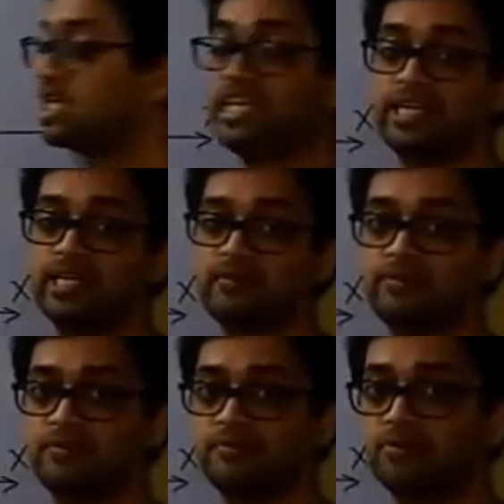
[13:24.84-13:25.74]
T,
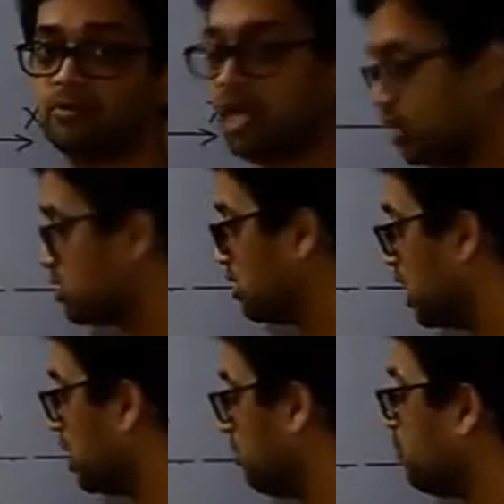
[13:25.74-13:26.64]
that is the
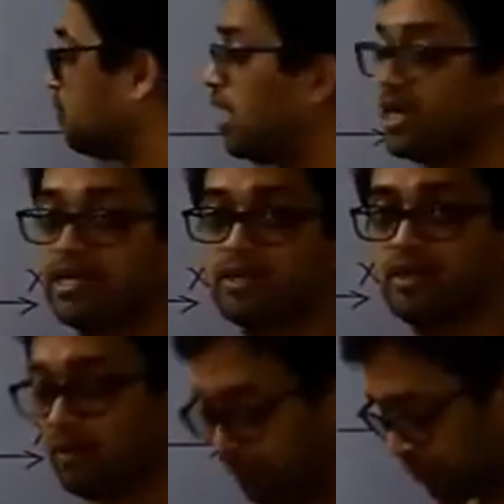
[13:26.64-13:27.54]
time of flight.
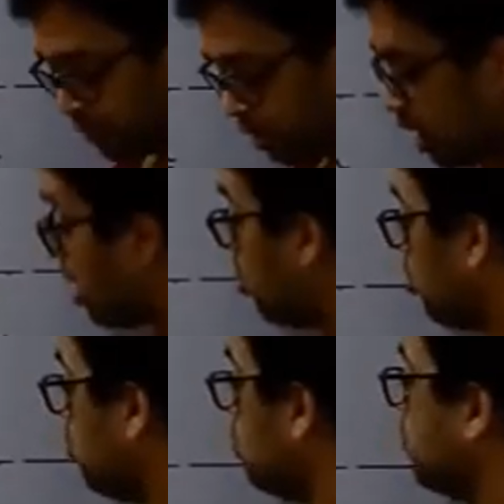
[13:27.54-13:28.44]

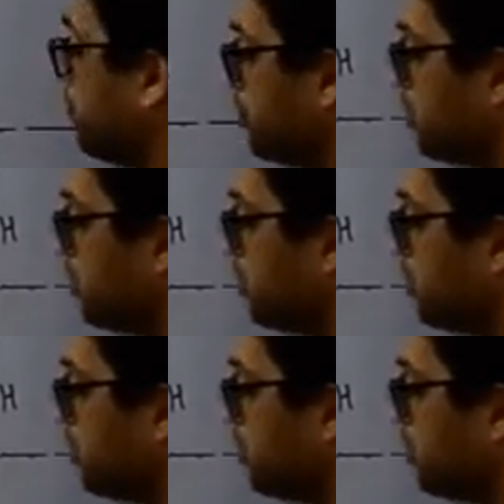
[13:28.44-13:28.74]
Now